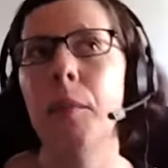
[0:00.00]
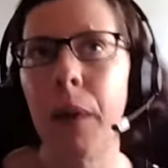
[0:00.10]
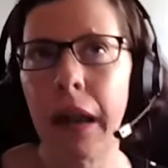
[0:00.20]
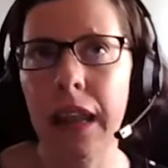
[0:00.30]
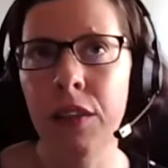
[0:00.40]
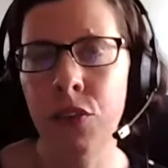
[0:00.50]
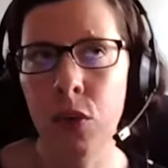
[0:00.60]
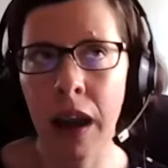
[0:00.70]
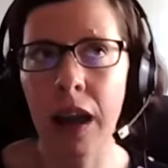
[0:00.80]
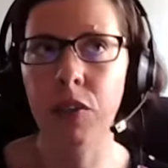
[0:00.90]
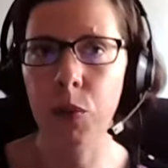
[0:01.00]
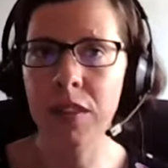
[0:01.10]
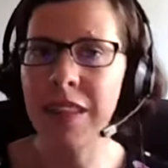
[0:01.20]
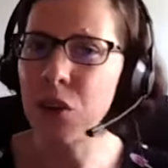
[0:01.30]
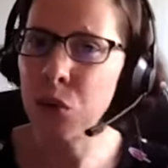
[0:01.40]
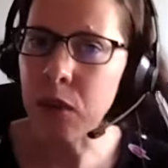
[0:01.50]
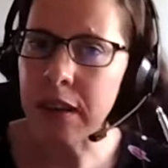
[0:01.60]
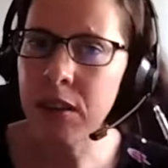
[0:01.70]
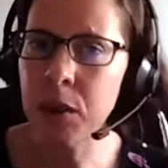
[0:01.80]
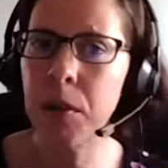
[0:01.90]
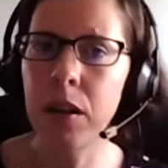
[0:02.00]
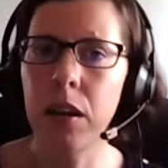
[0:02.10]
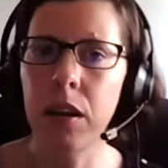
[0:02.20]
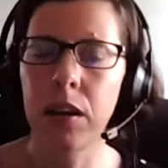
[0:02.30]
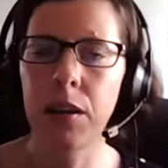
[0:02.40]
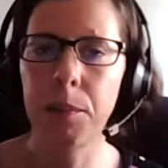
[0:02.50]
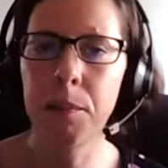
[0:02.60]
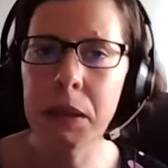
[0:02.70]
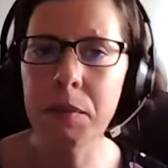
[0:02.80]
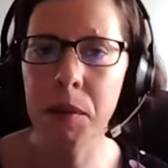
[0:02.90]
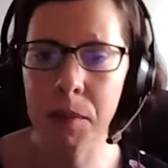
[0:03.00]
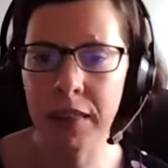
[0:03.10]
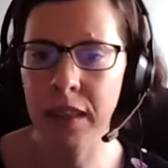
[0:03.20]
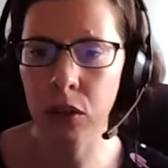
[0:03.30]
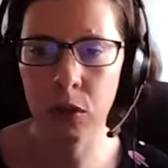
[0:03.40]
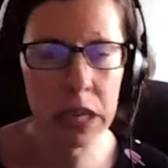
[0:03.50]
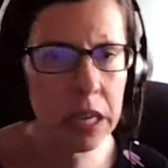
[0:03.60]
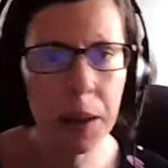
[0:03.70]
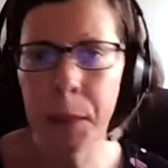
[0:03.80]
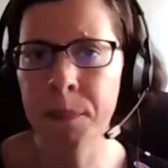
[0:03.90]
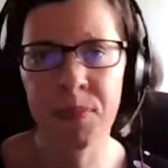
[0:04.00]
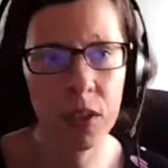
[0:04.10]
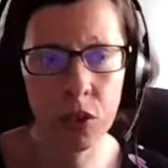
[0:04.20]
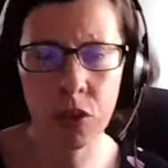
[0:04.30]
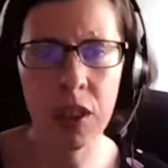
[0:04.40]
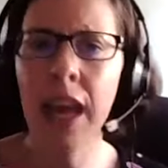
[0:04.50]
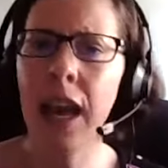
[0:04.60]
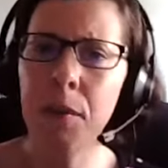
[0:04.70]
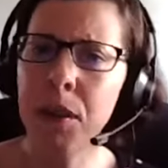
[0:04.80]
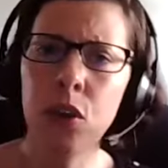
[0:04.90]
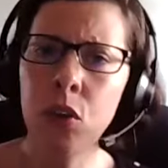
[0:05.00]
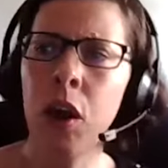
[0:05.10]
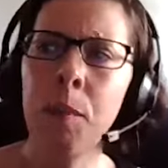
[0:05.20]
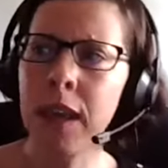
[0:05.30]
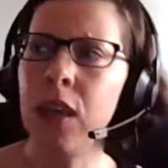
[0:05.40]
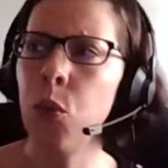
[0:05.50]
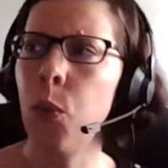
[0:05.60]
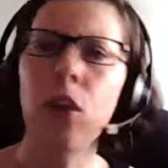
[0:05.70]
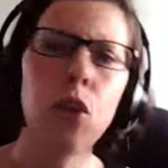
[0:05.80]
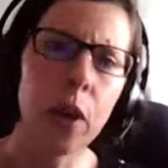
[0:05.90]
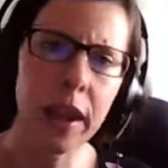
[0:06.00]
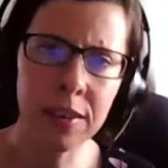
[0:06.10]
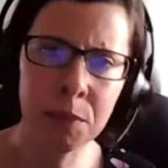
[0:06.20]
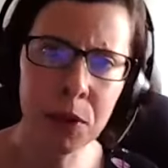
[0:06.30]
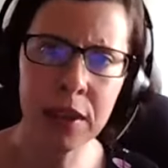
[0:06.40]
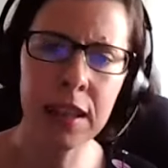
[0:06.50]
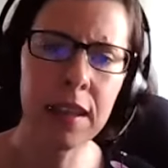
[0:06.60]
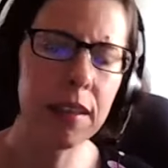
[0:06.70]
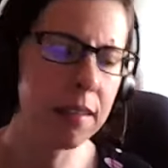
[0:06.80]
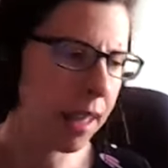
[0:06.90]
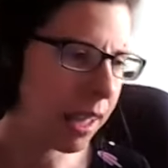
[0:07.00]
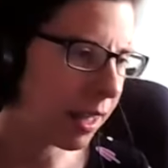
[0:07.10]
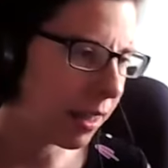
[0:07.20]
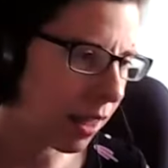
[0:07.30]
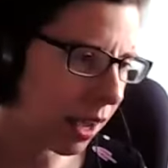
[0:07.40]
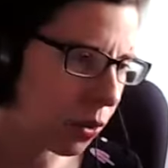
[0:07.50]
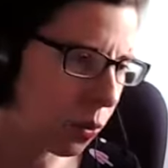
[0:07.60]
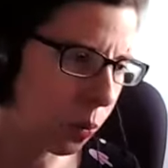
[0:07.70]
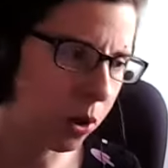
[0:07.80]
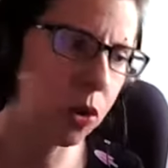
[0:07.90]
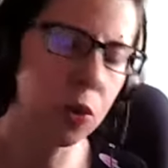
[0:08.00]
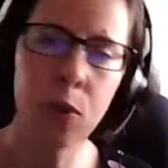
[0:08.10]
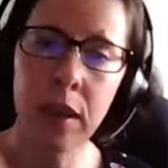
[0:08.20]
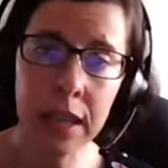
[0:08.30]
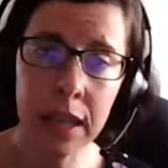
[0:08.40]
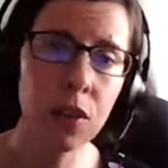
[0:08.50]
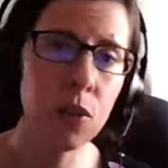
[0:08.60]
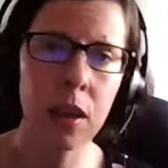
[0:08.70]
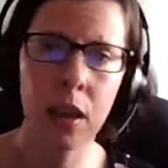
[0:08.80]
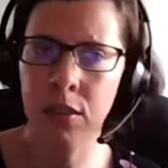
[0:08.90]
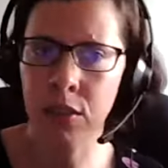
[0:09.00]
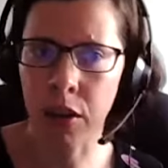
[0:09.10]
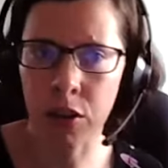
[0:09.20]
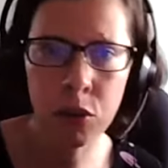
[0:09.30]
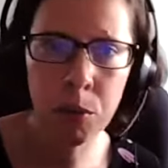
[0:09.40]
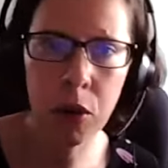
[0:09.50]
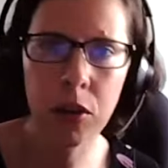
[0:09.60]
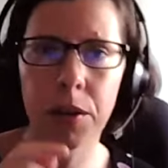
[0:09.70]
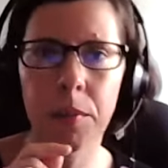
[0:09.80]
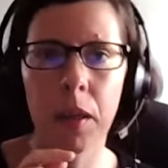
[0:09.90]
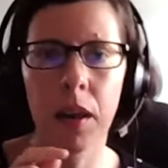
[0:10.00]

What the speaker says: But if you have, I would say, a reasonable minimum amount that you need, I mean, you come in with your expertise and what you do. And again, you can start smaller.